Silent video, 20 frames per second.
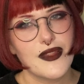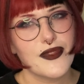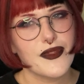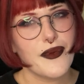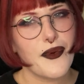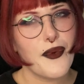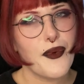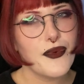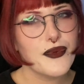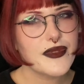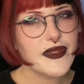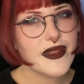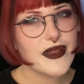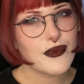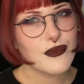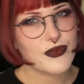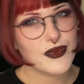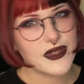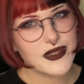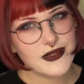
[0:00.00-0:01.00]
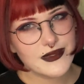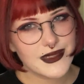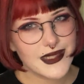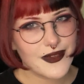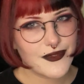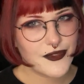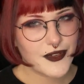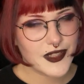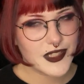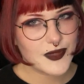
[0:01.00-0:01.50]
the only real
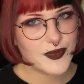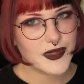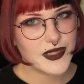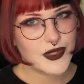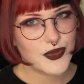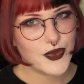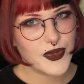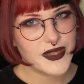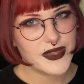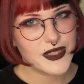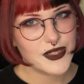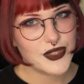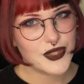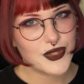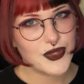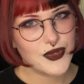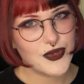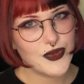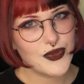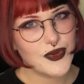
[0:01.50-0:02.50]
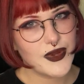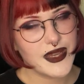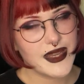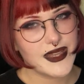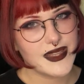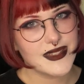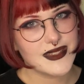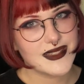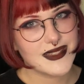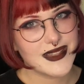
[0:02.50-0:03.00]
difference between the two
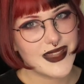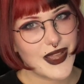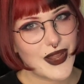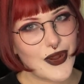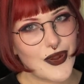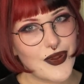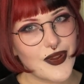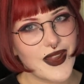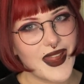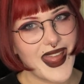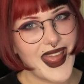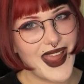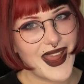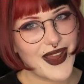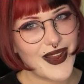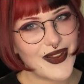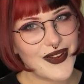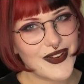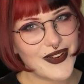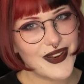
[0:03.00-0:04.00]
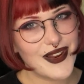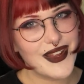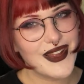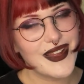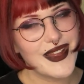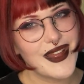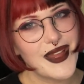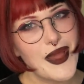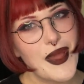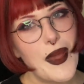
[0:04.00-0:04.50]
is their hair.
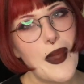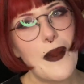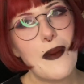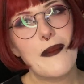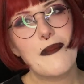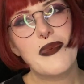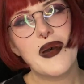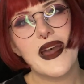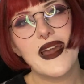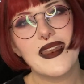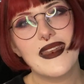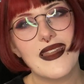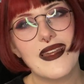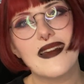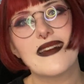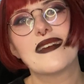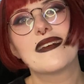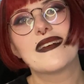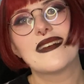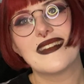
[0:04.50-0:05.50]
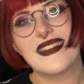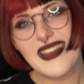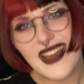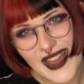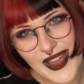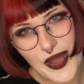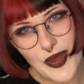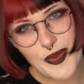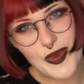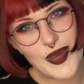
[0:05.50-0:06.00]
But
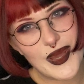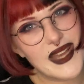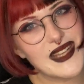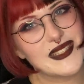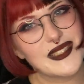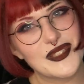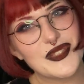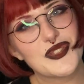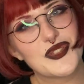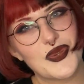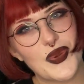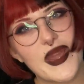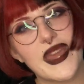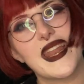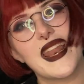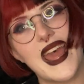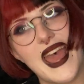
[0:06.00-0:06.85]
I hope you guys enjoy it